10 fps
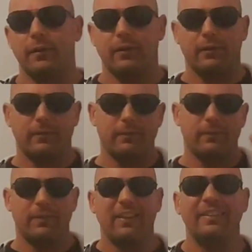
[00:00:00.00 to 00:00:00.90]
the
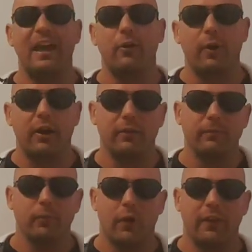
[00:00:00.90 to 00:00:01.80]

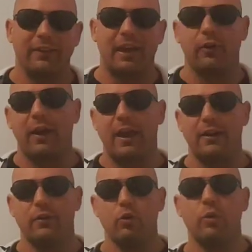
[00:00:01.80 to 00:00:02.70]
lettering on the
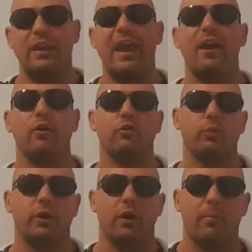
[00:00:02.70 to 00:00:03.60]
letterhead. Who
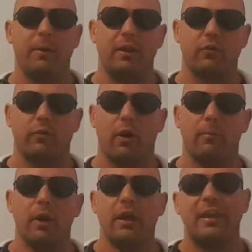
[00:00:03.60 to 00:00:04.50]
cares what company it's
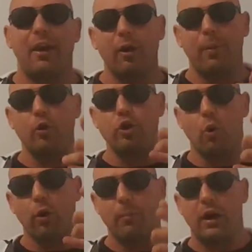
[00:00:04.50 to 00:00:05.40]
from? Care about
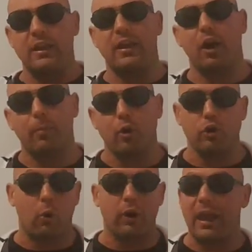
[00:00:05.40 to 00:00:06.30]
your money. Care
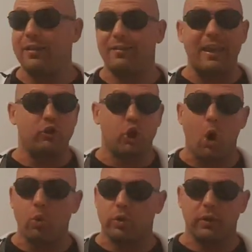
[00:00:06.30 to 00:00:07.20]
about your gains. They
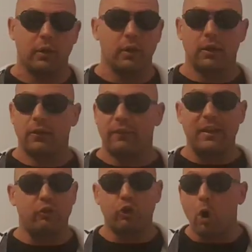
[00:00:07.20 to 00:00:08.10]
don't.
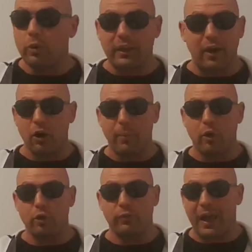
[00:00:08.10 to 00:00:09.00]
They don't care
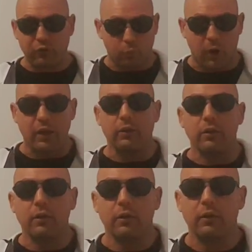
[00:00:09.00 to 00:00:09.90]
about you. That's why